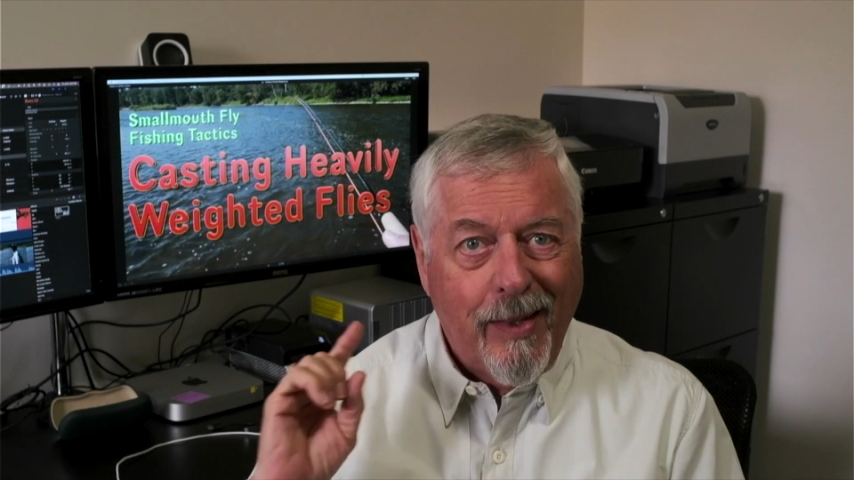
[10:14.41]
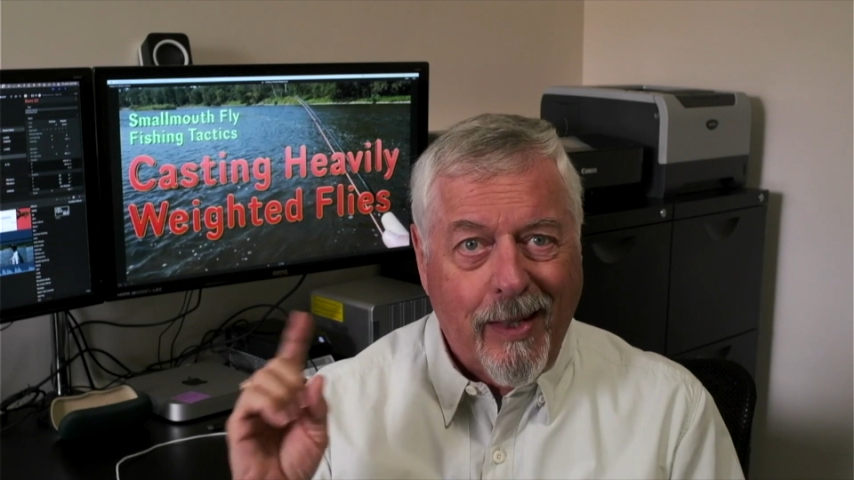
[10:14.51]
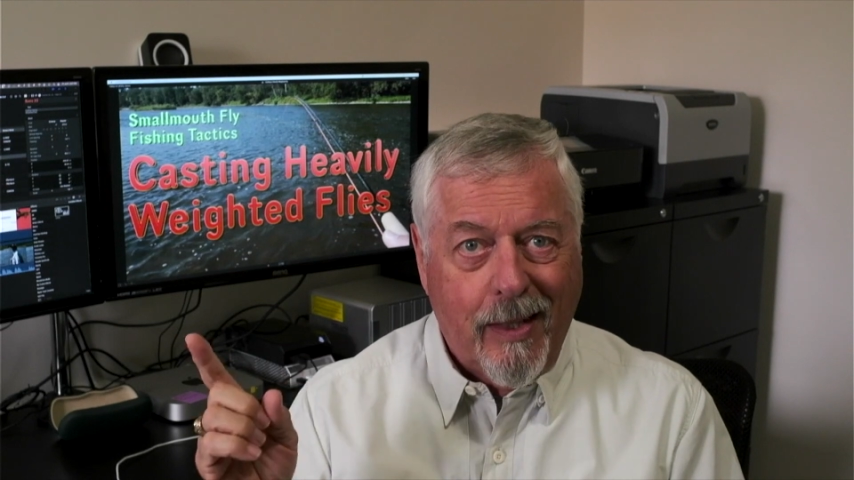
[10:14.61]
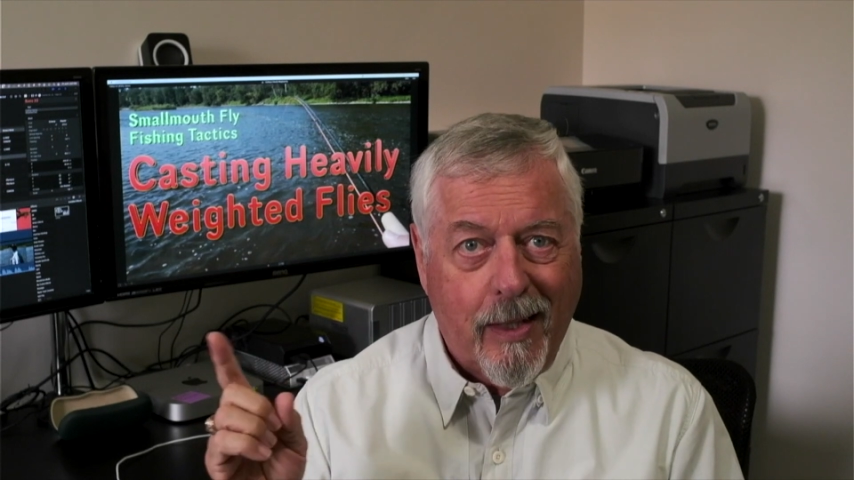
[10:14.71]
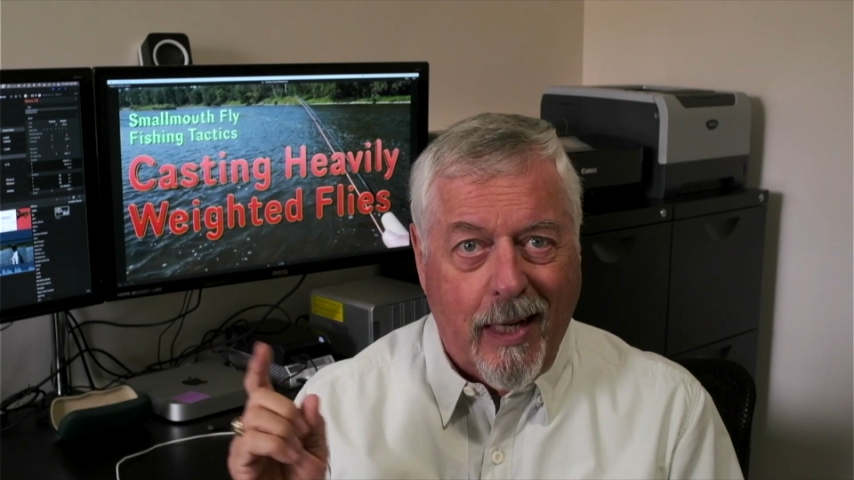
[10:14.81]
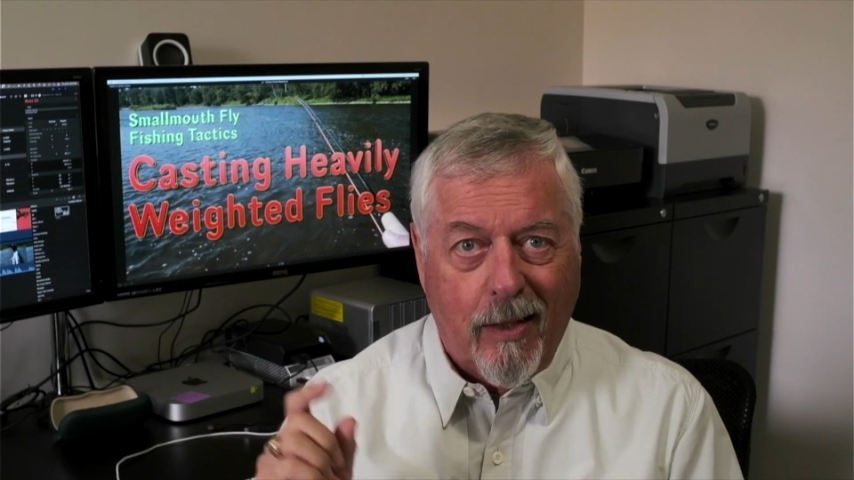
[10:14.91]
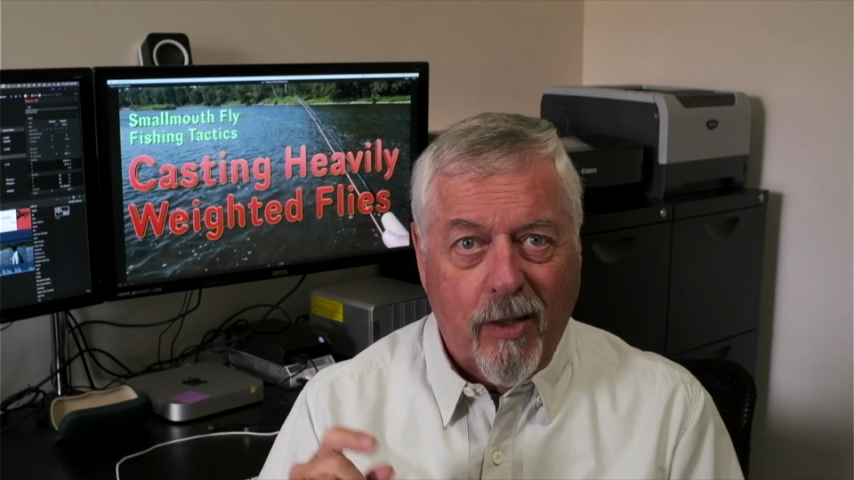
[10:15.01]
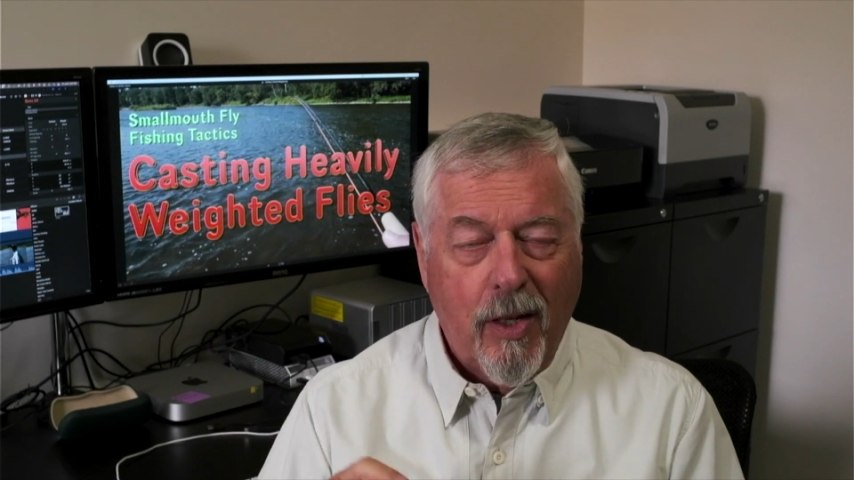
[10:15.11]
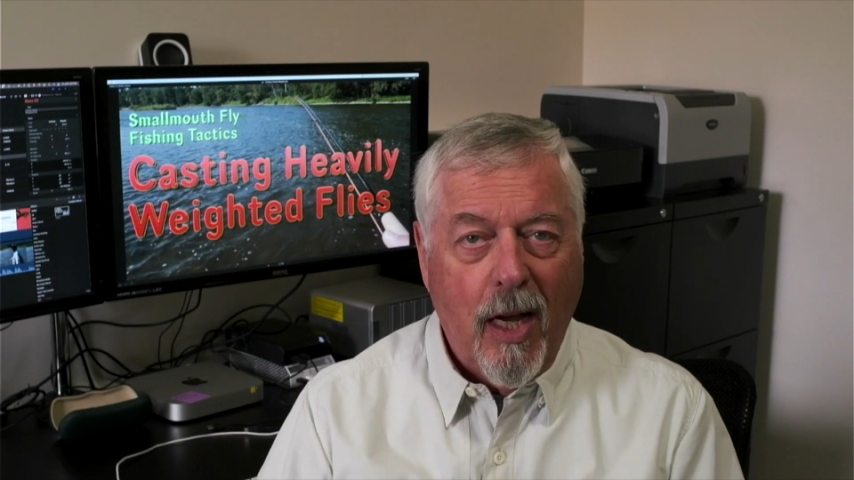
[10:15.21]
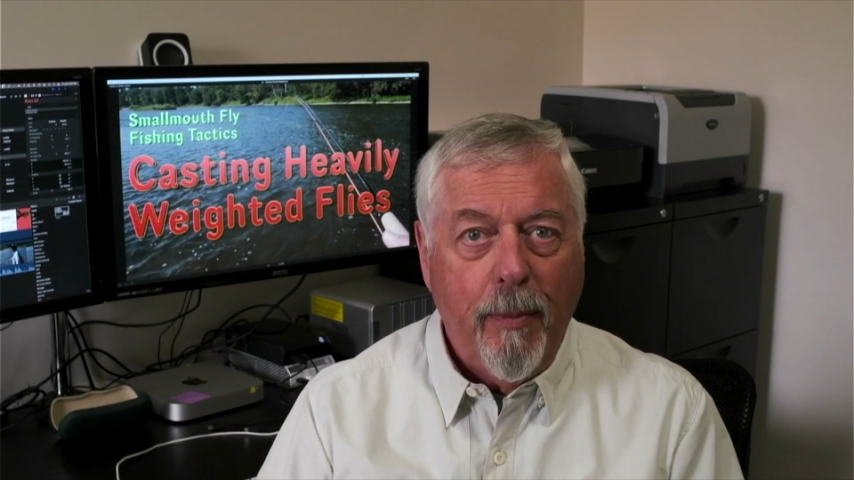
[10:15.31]
To get the
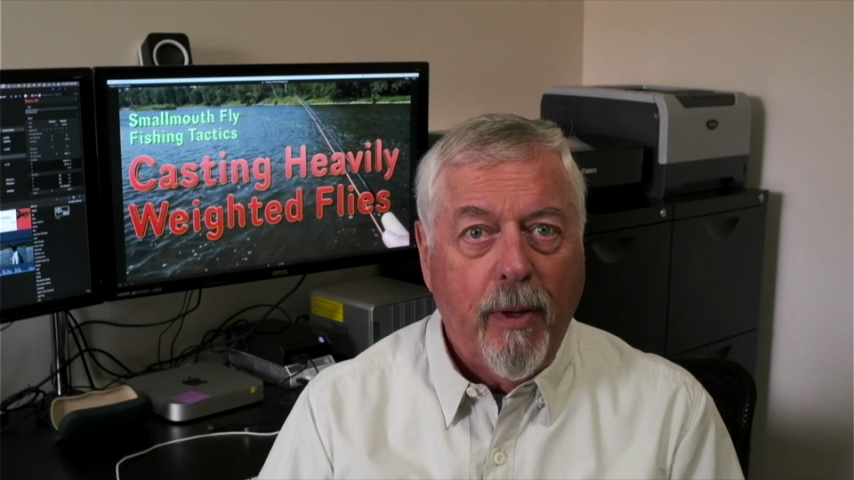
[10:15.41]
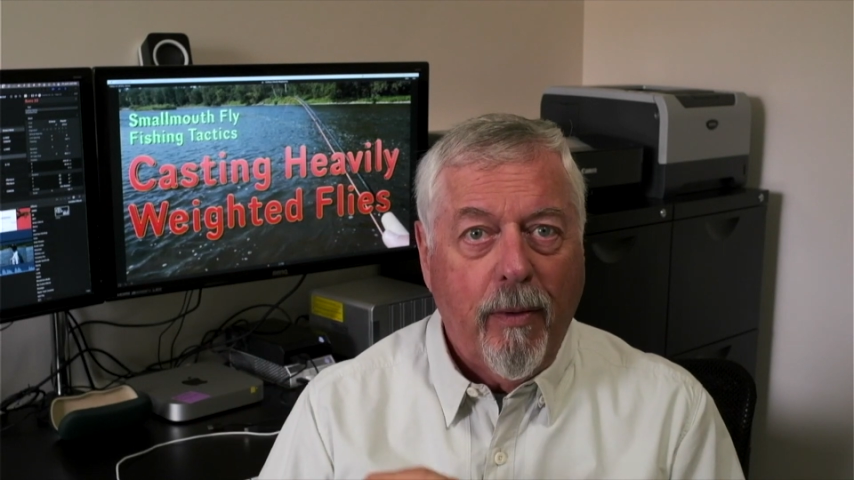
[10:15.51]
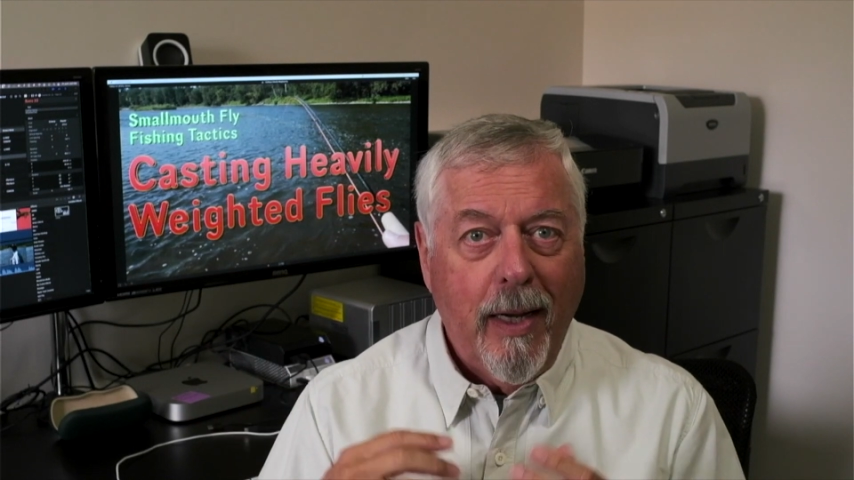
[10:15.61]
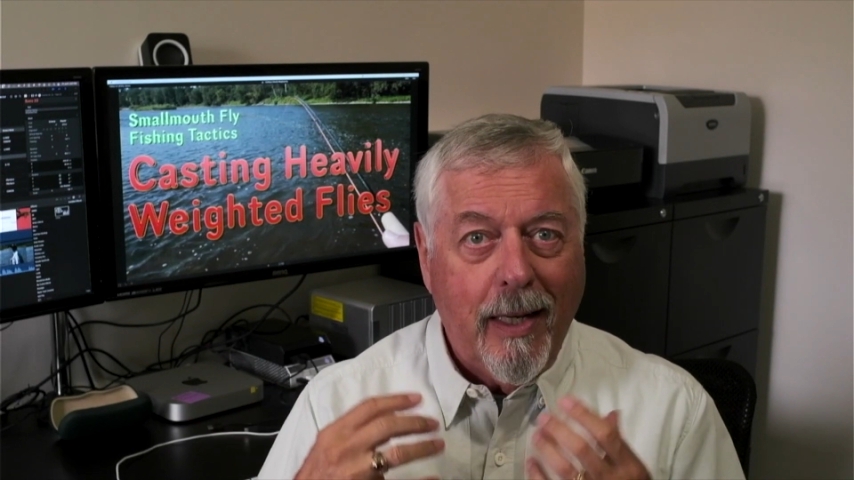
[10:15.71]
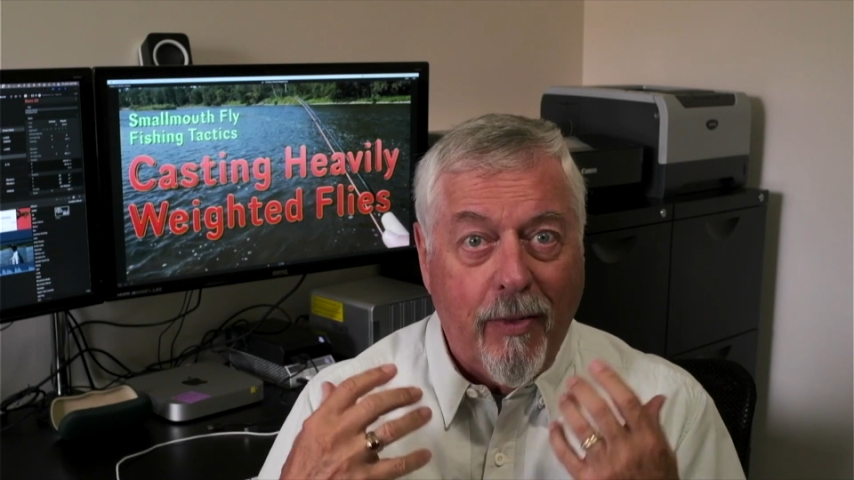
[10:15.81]
timing right,